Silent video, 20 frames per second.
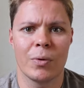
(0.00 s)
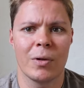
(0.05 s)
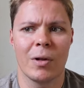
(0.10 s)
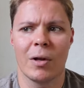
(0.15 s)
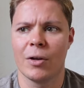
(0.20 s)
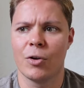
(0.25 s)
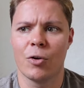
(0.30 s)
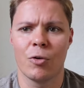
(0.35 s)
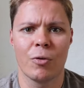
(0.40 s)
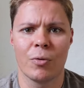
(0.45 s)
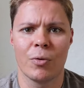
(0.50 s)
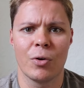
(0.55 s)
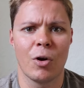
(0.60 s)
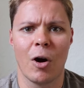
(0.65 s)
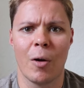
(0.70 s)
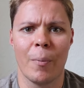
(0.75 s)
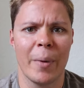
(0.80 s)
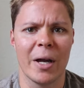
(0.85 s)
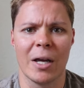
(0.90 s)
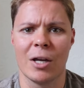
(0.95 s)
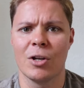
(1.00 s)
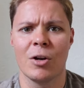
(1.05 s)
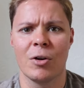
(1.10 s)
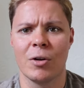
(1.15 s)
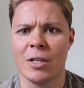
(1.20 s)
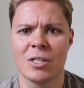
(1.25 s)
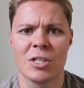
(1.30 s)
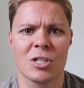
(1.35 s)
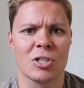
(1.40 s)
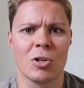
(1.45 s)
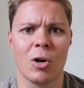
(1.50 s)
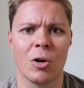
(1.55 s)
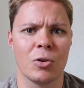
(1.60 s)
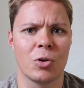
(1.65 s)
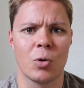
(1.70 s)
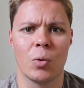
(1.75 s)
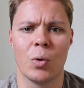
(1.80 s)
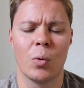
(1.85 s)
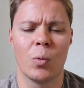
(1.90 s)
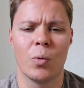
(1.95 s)
like you're you're our mate. You don't need to
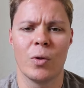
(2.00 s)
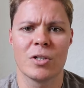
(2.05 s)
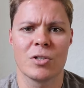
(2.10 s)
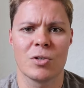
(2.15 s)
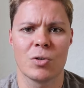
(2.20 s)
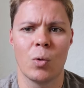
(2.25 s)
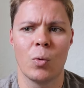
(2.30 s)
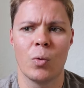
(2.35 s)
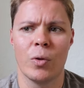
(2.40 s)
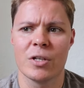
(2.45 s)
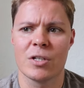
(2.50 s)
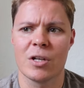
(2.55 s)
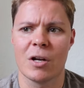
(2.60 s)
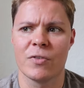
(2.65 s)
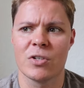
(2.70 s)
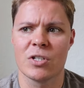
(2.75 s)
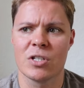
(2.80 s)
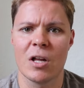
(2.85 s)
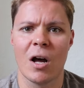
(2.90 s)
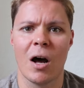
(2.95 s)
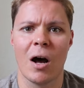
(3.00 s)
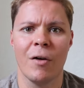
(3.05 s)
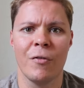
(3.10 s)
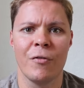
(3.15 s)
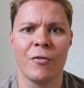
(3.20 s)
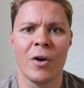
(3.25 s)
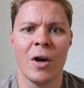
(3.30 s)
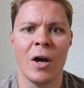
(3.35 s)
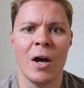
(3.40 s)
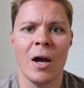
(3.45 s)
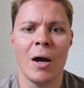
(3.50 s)
start doing all this all this other stuff.